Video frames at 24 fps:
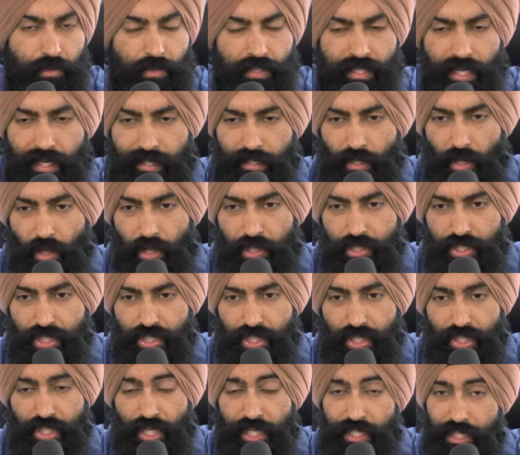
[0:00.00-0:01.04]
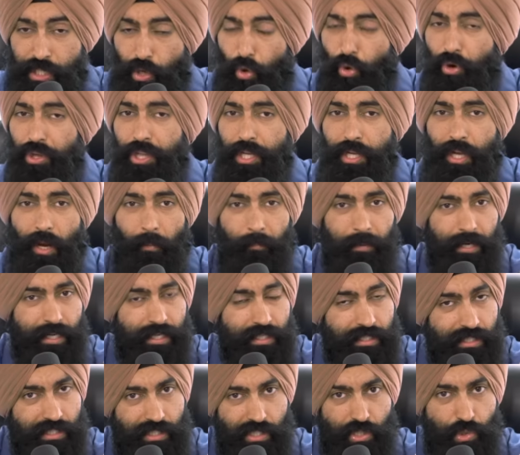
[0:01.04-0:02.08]
or technologies are changing, or the company
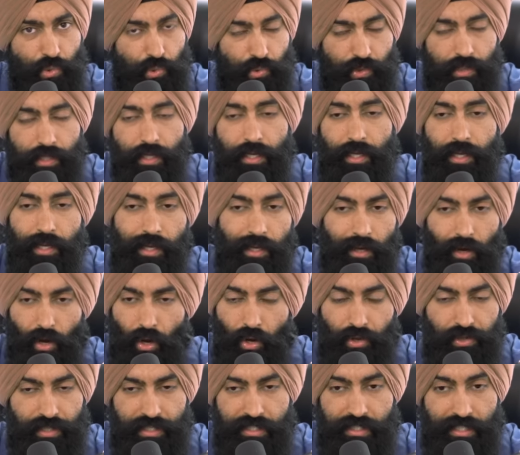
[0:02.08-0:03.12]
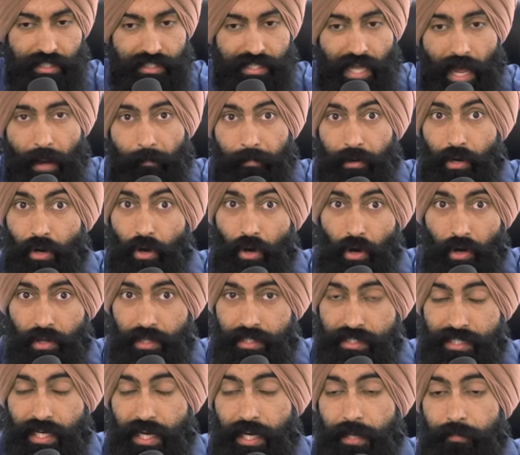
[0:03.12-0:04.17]
gets sued. All these things happen all
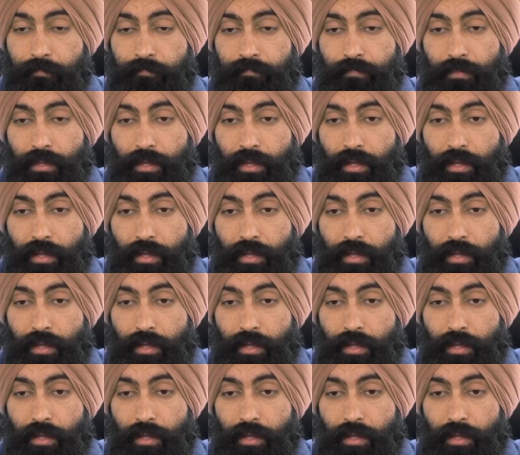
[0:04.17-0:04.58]
the time.